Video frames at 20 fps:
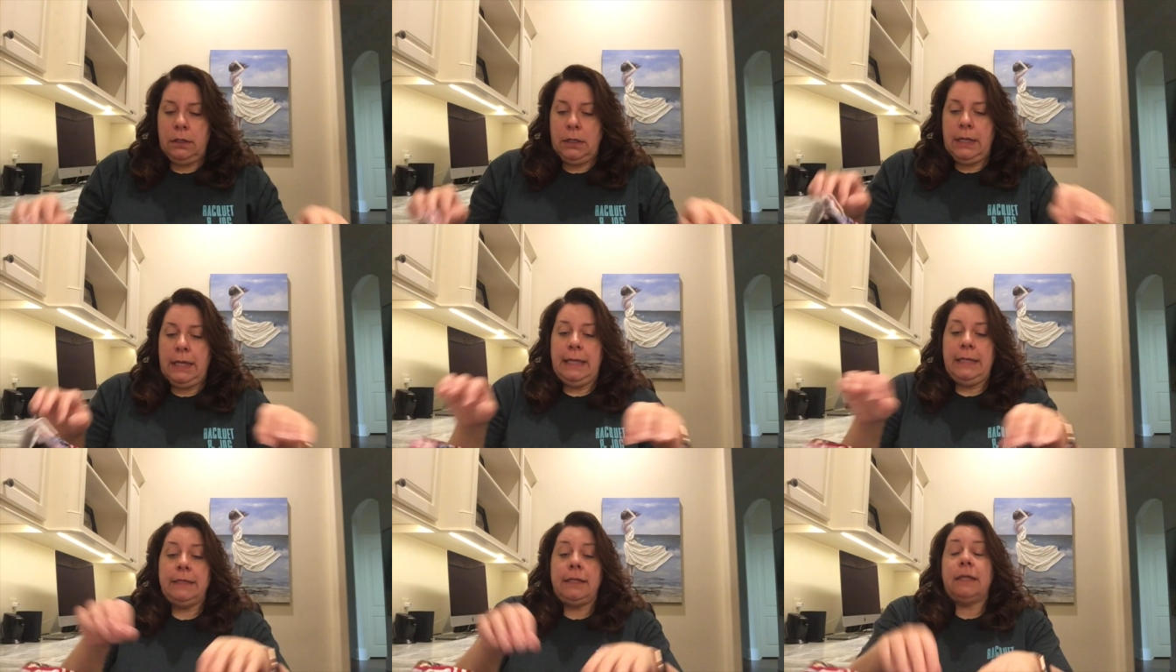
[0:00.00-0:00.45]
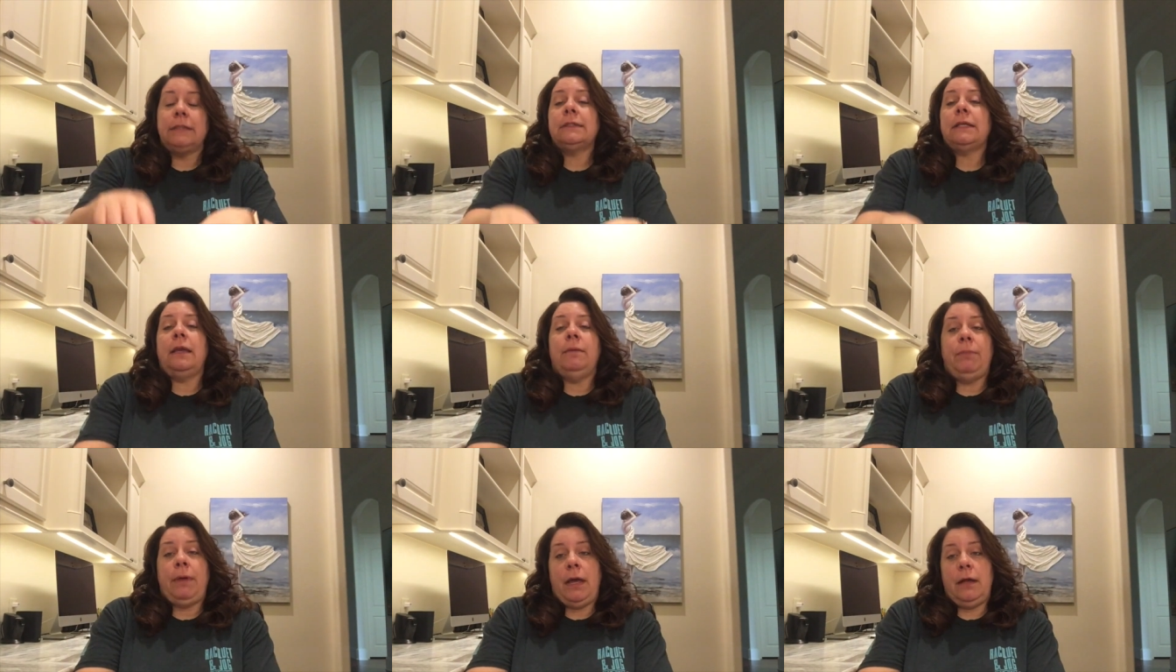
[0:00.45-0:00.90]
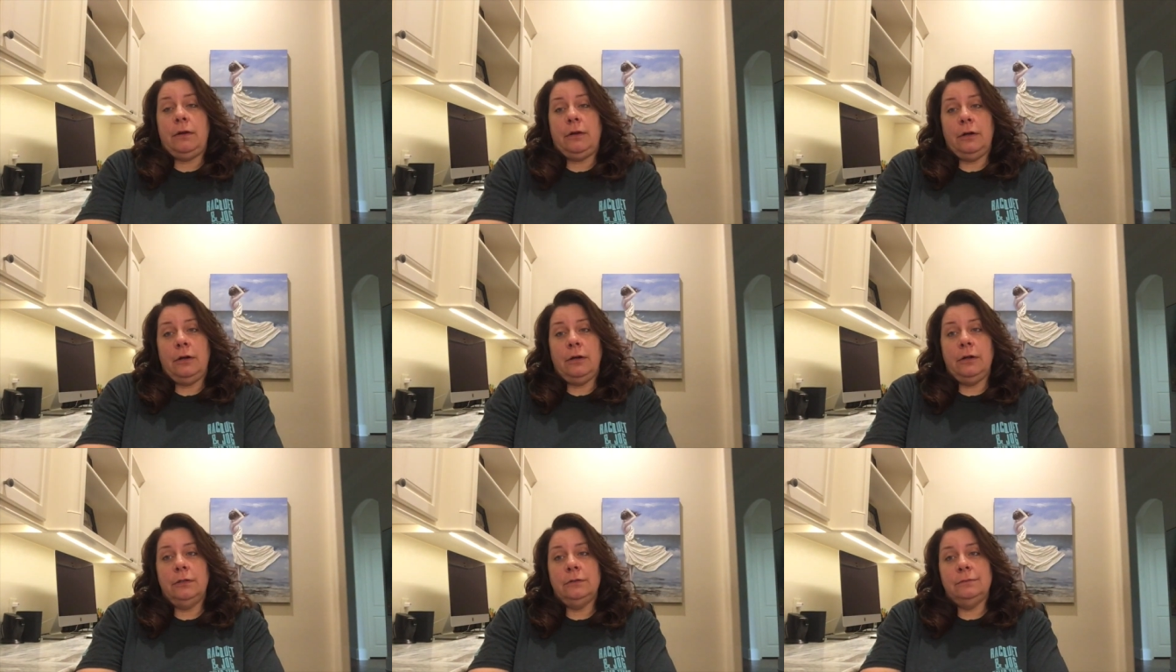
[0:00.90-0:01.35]
It does get
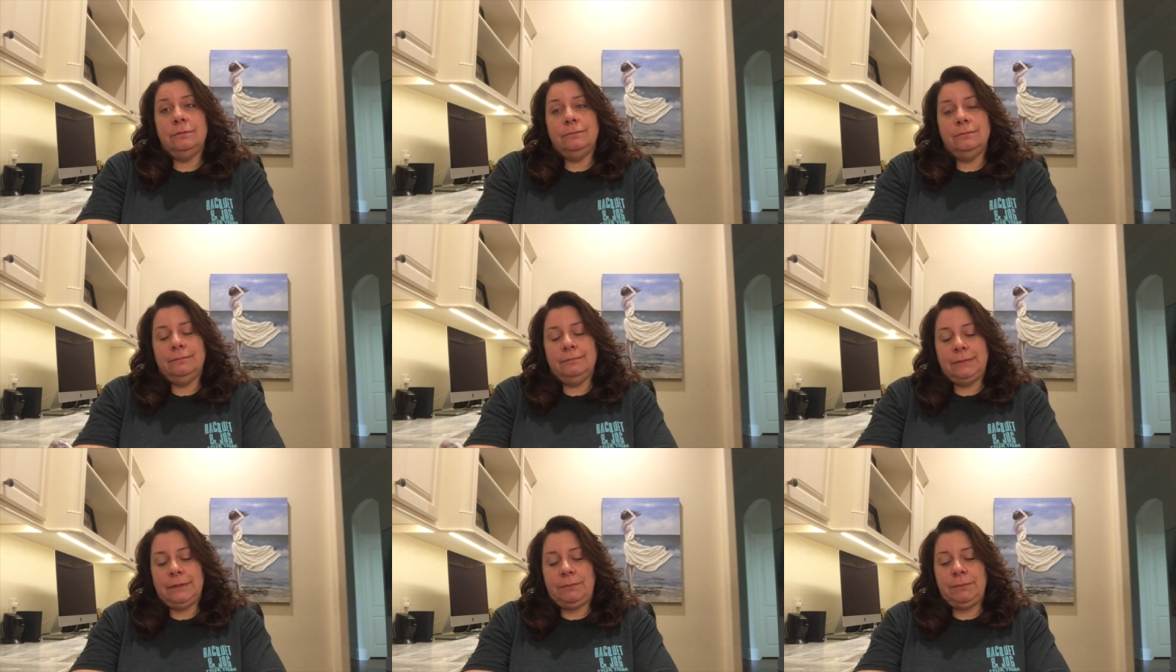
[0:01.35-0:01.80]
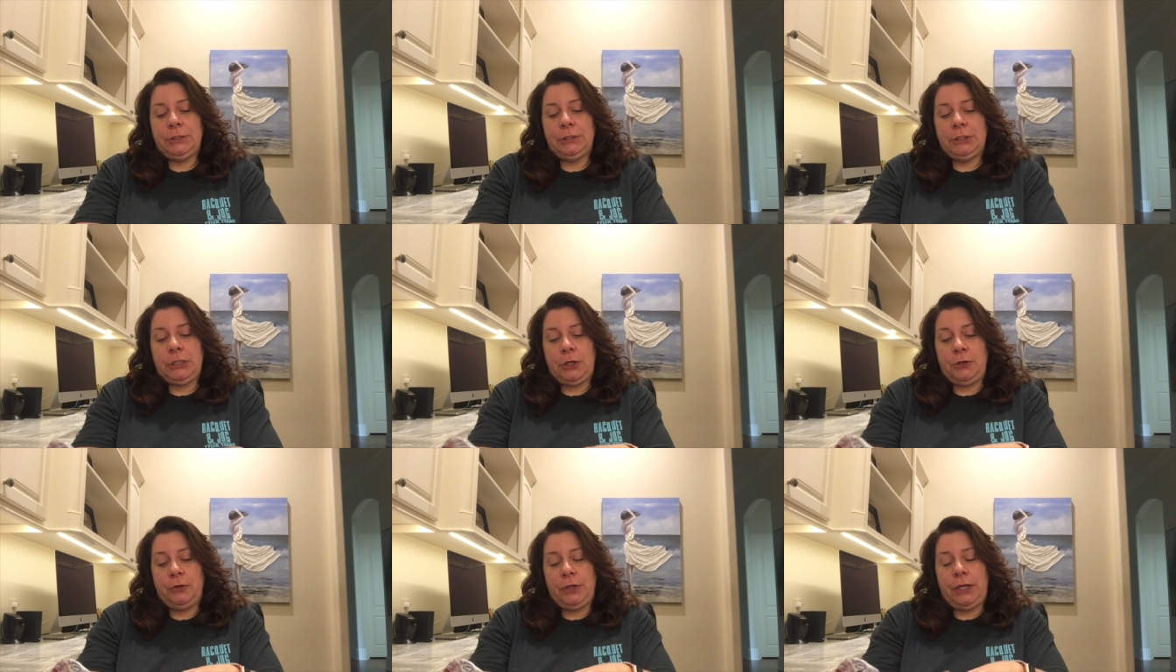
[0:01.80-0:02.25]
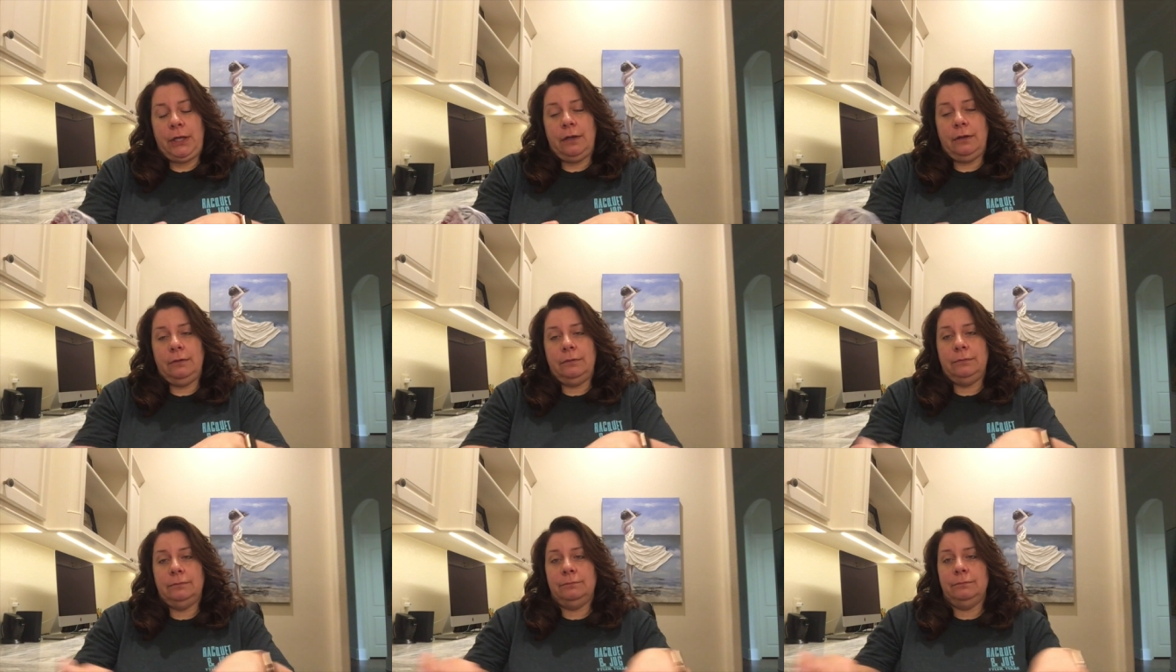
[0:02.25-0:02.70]
better. Let me show you
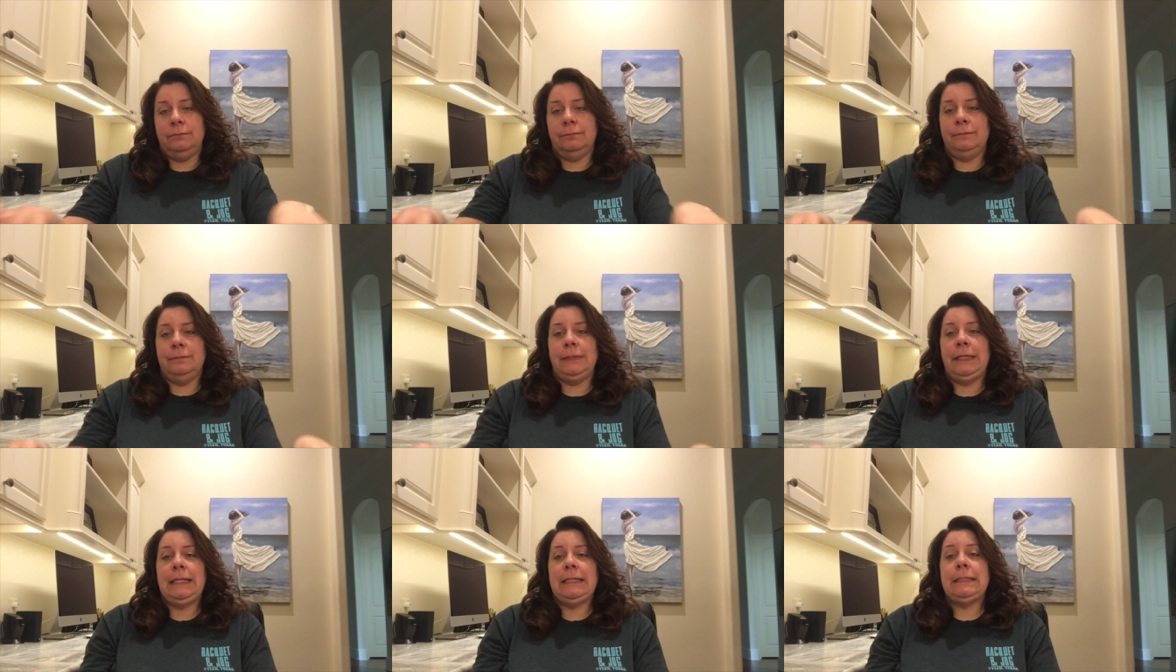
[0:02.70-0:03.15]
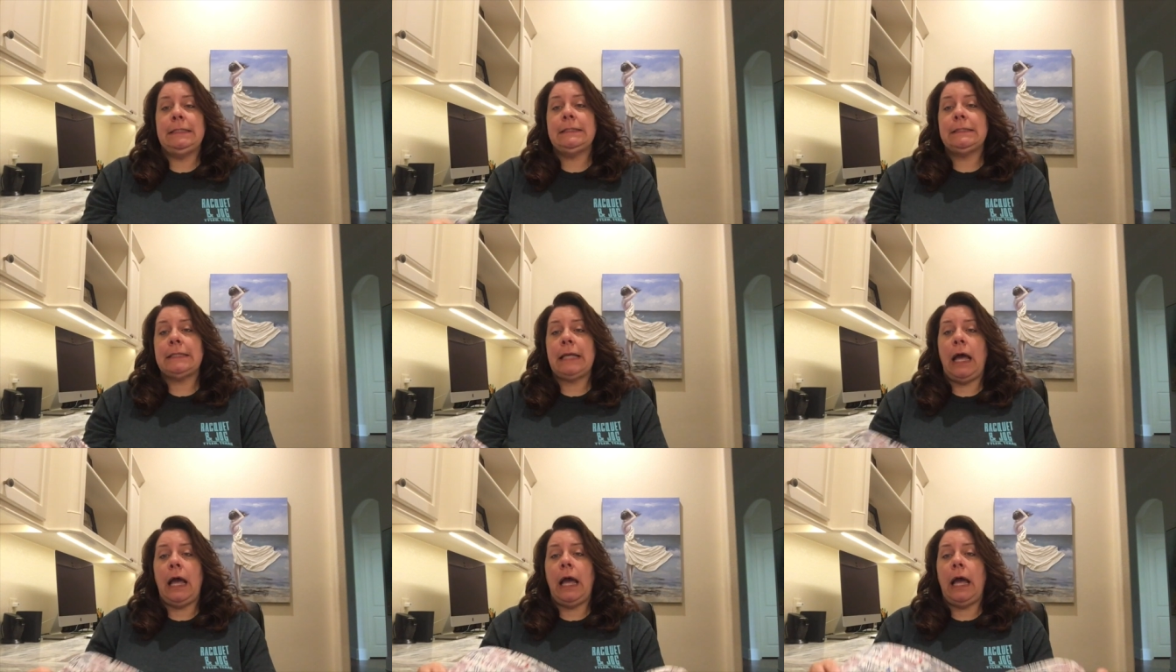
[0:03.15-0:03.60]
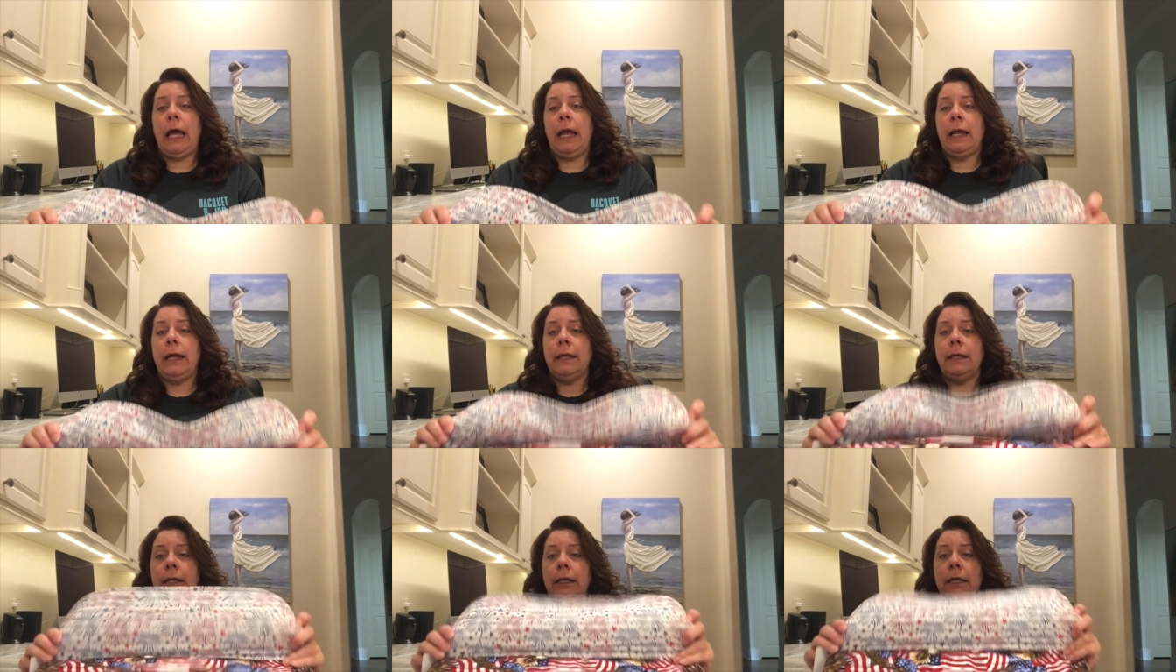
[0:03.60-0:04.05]

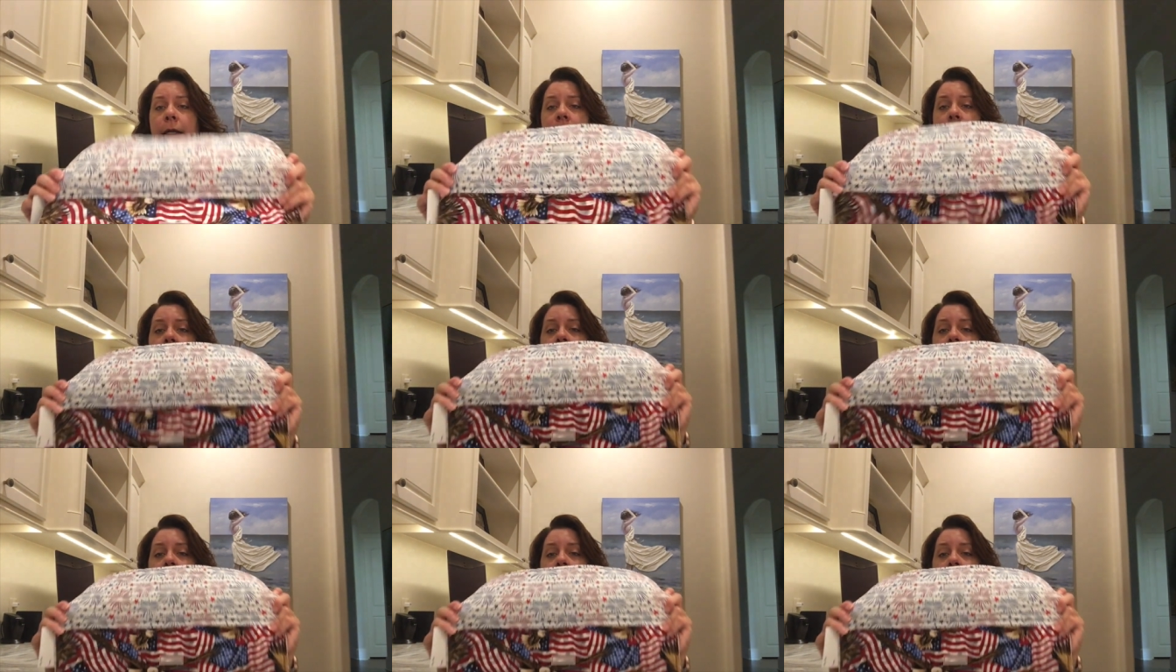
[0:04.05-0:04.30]
inside